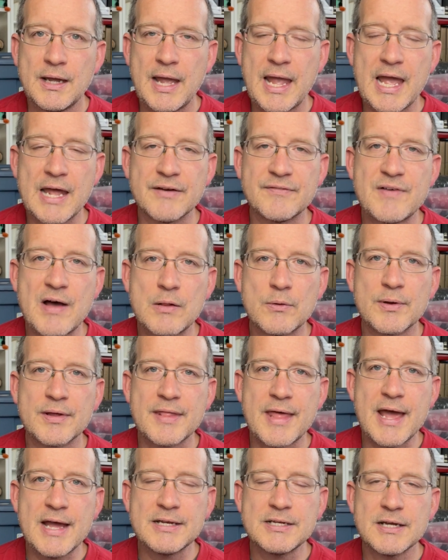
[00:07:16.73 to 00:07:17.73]
And following
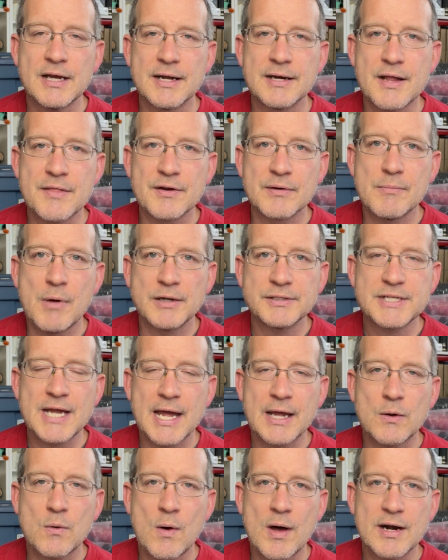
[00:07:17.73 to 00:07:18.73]
that, another
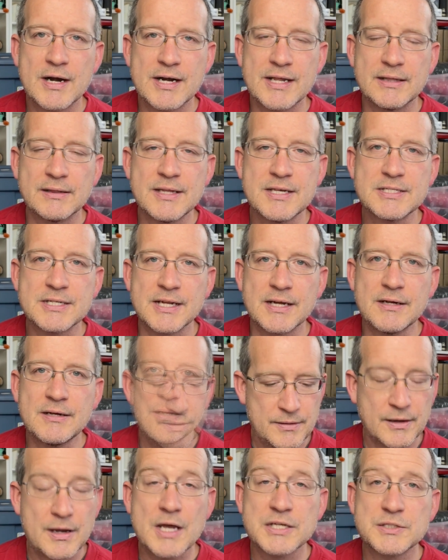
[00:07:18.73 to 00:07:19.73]
multi-quantity listing.
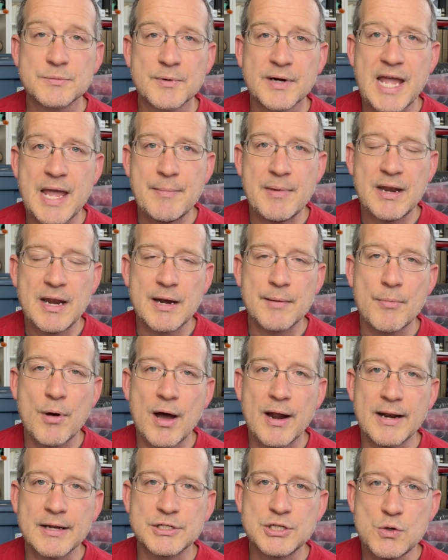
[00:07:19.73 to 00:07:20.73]
The customer came in and
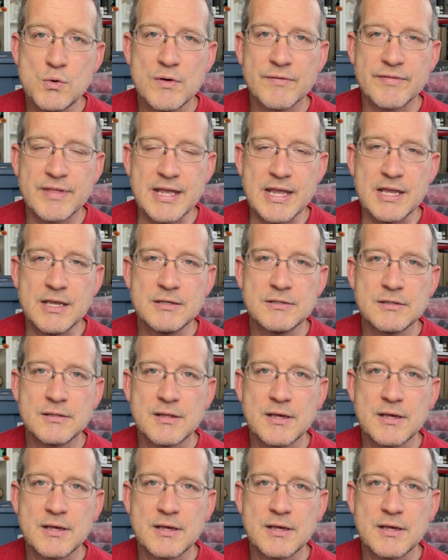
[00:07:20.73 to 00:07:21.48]
bought 2 of these.